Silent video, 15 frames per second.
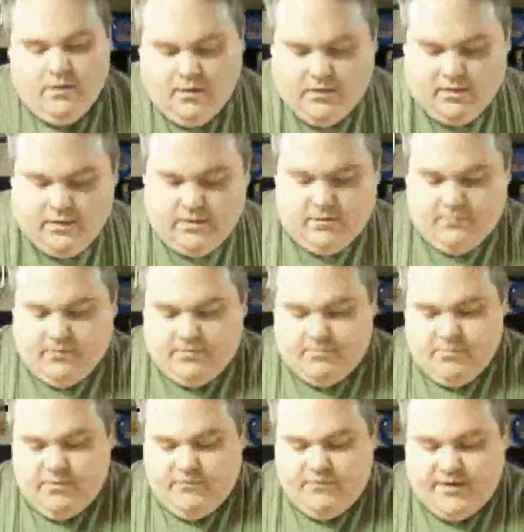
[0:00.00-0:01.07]
I'm going
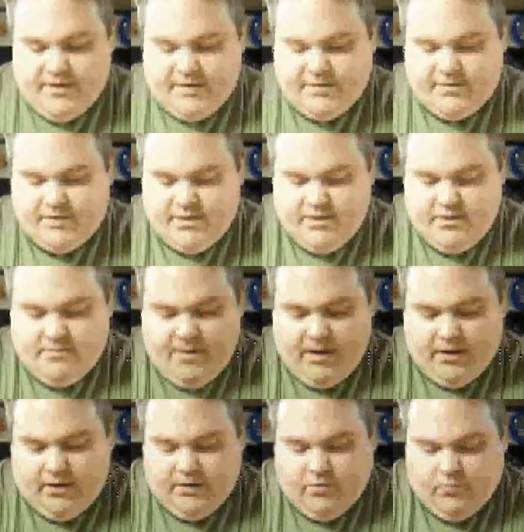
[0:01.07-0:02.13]
to move this to
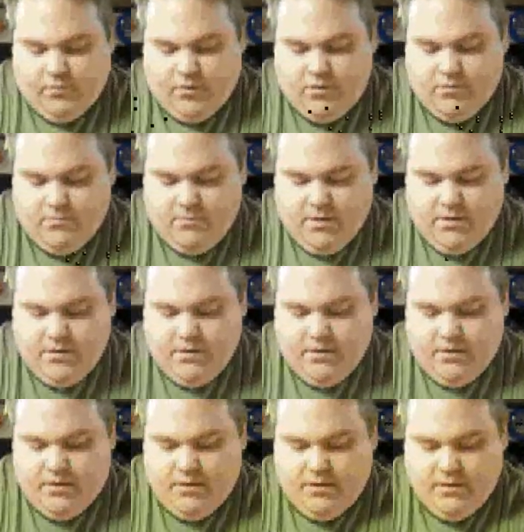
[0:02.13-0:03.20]
make a little room.
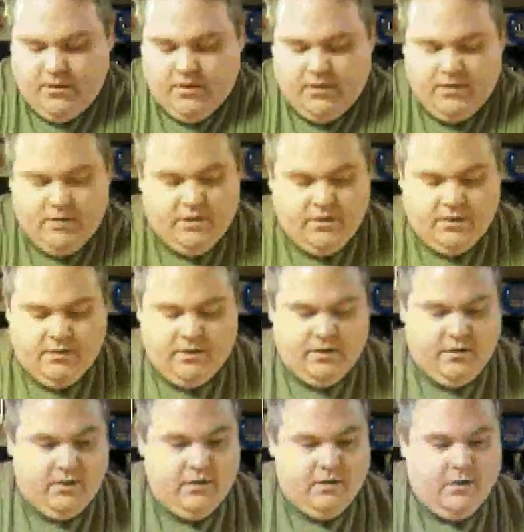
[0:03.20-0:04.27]

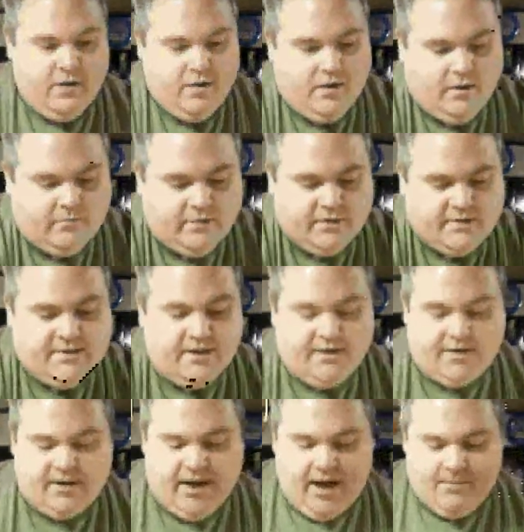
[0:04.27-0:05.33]
I'm going to set
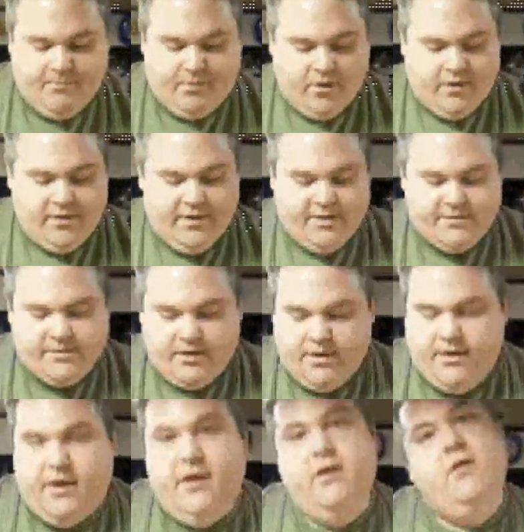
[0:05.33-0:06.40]
the top part of this
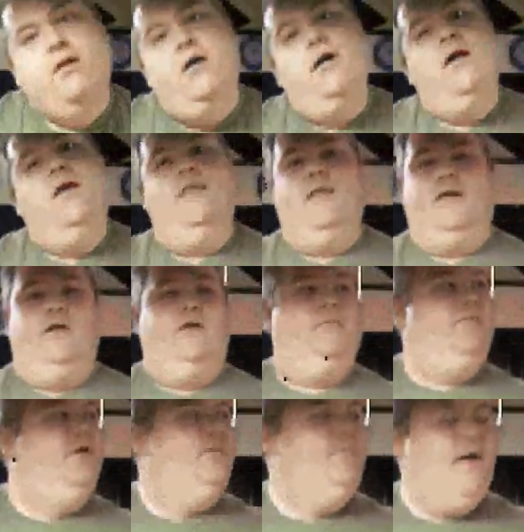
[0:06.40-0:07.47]
on here. Then I'm going
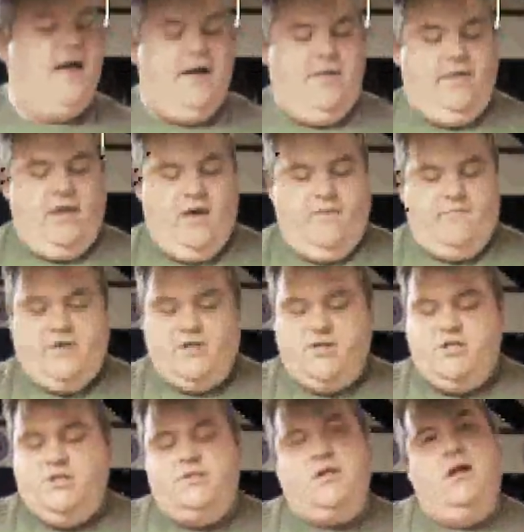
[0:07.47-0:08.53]
to put it back in the
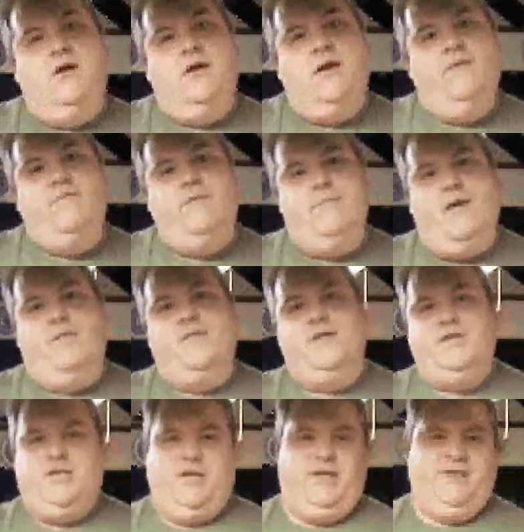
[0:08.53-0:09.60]
oven just long enough to melt
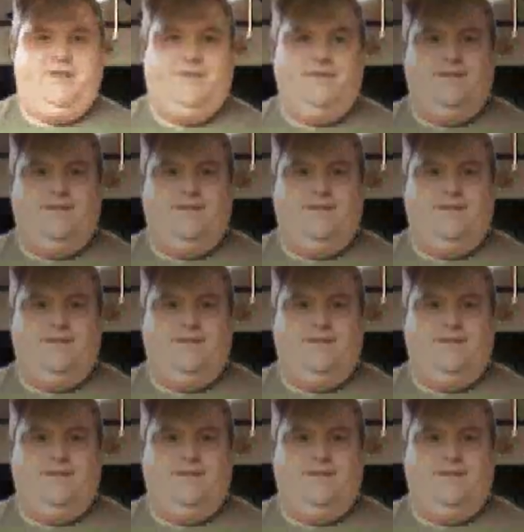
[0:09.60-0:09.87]
the cheese.